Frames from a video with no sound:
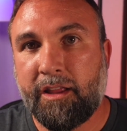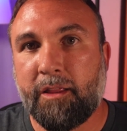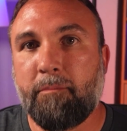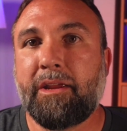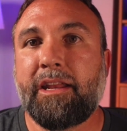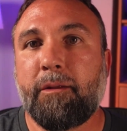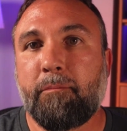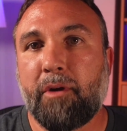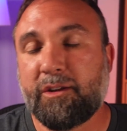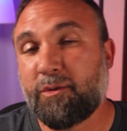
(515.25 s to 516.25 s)
the median
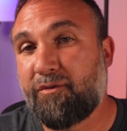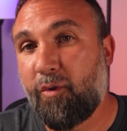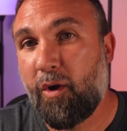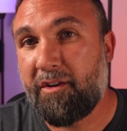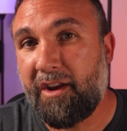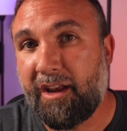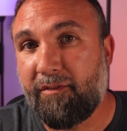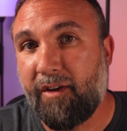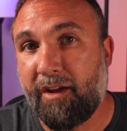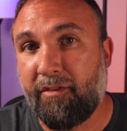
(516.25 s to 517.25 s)
price was
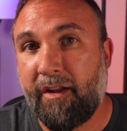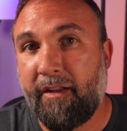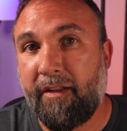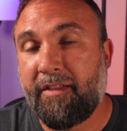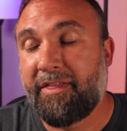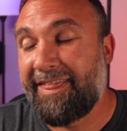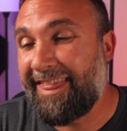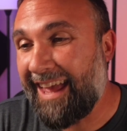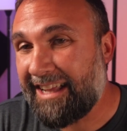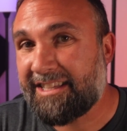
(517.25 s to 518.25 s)
$485,000.
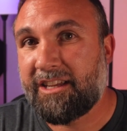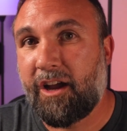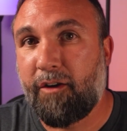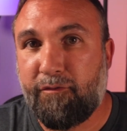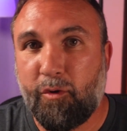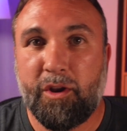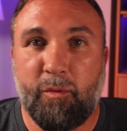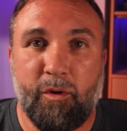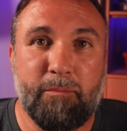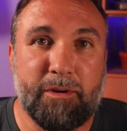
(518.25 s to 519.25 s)
That's a
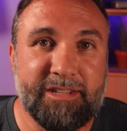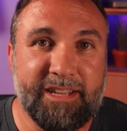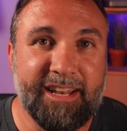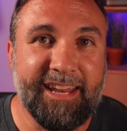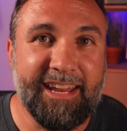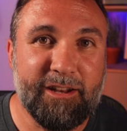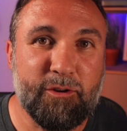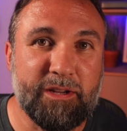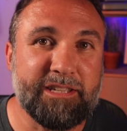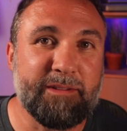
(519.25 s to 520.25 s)
41%
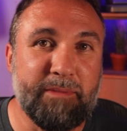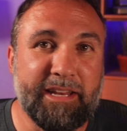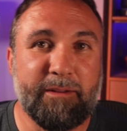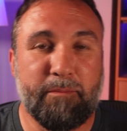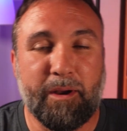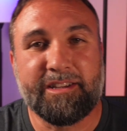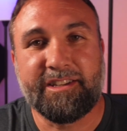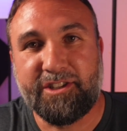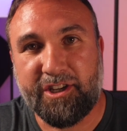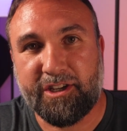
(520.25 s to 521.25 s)
increase in median price
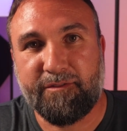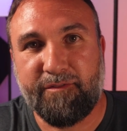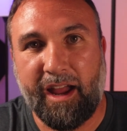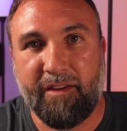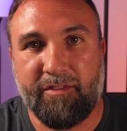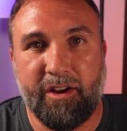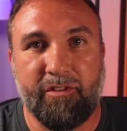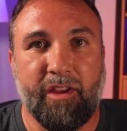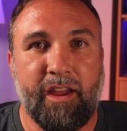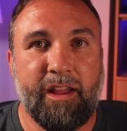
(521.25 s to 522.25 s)
in just 5
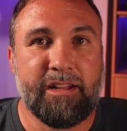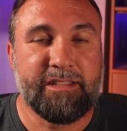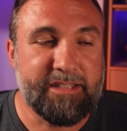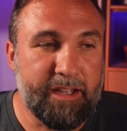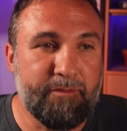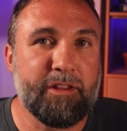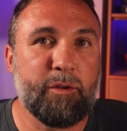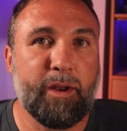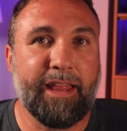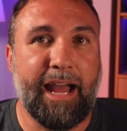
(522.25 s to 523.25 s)
years. It's definitely
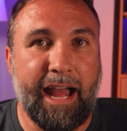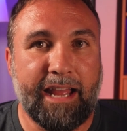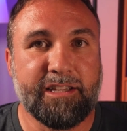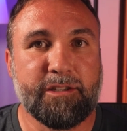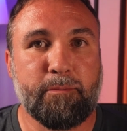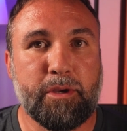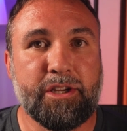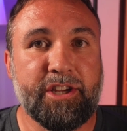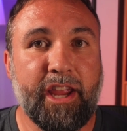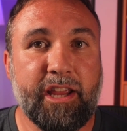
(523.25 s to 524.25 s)
one of the highest
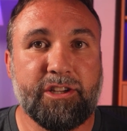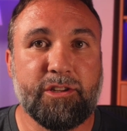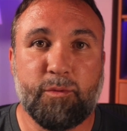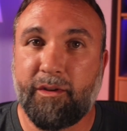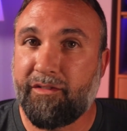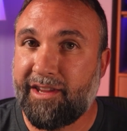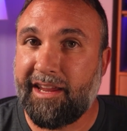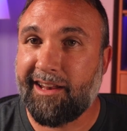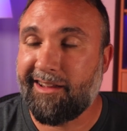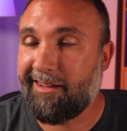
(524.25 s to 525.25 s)
appreciations we've
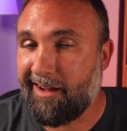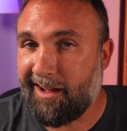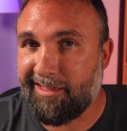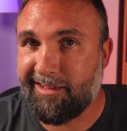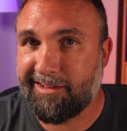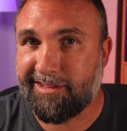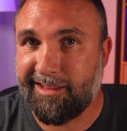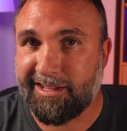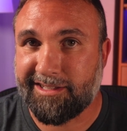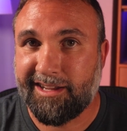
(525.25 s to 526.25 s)
seen on this
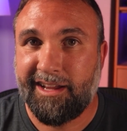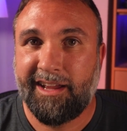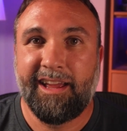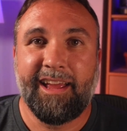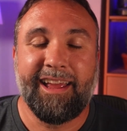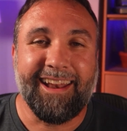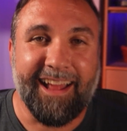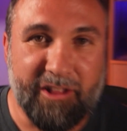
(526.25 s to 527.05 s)
list. And on